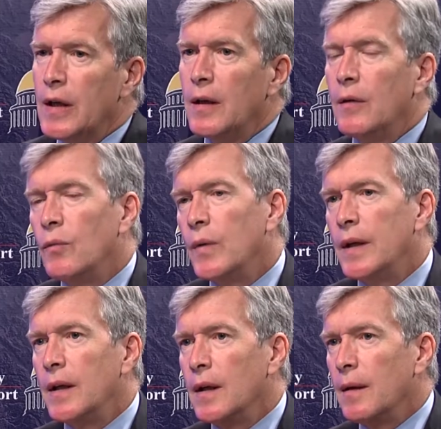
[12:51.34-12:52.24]
You
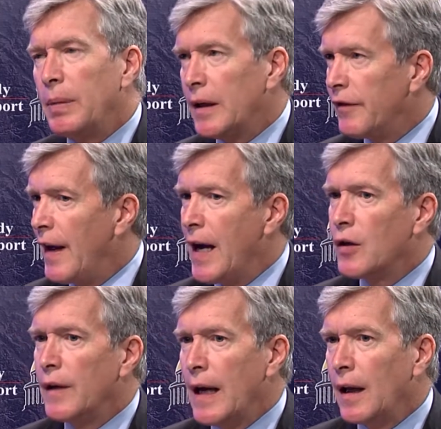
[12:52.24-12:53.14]
read the
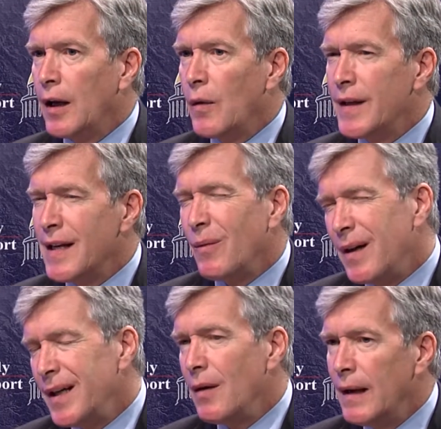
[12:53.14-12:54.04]
PolitiFact or the LAO, and they say,
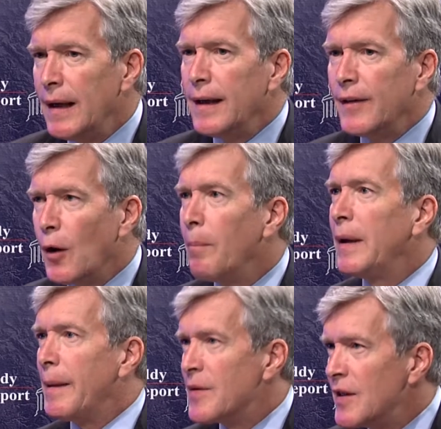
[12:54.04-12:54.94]
well, there are
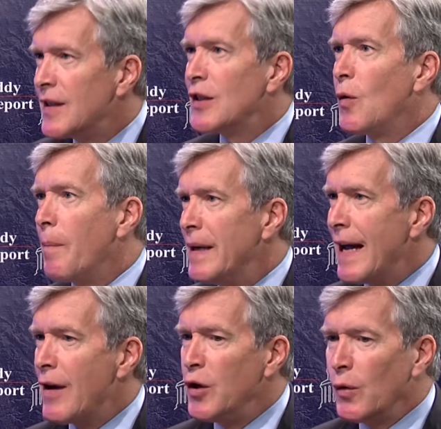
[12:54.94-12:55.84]
blips. These things go up and
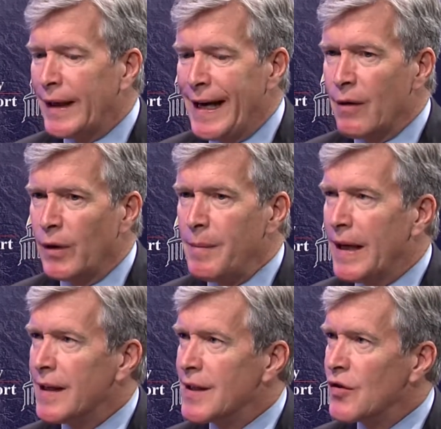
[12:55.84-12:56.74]
down. You can't really
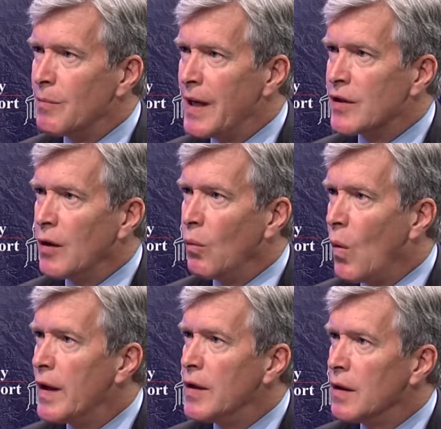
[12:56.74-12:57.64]
make a decision based on a
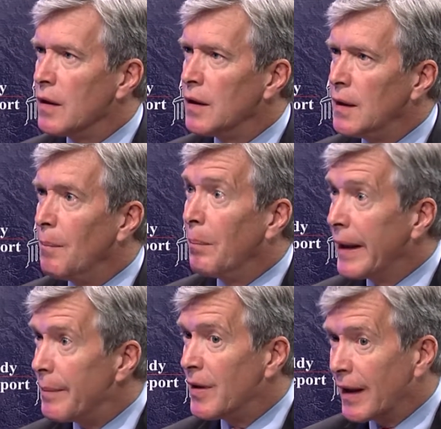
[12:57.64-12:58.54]
one-year
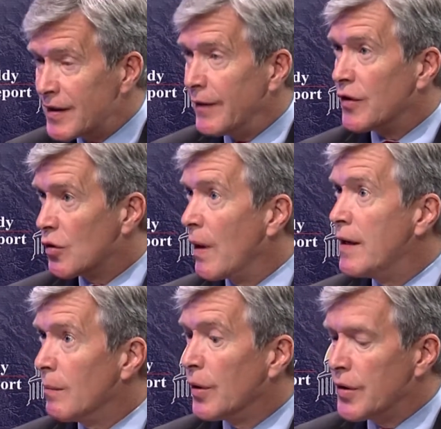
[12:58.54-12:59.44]
blip. You got to see if the
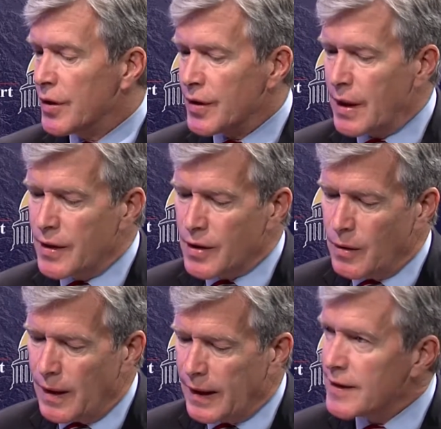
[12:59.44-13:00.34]
trend emerges. And
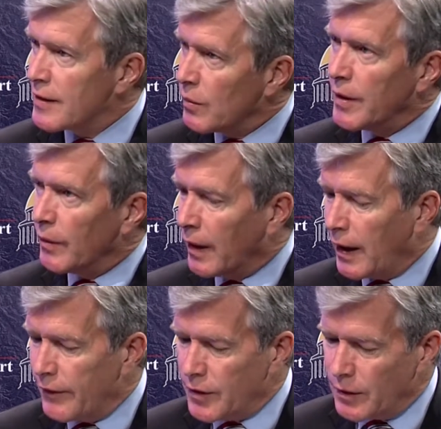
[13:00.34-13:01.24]
so I guess that's one thing we're going
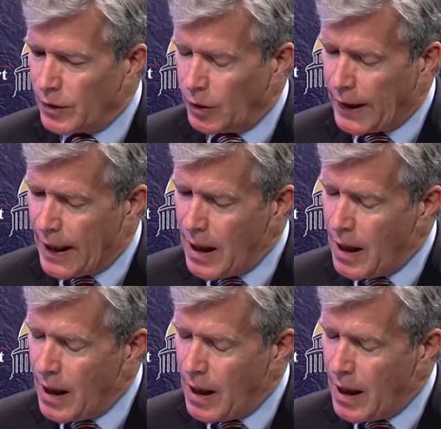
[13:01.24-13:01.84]
to have to look at.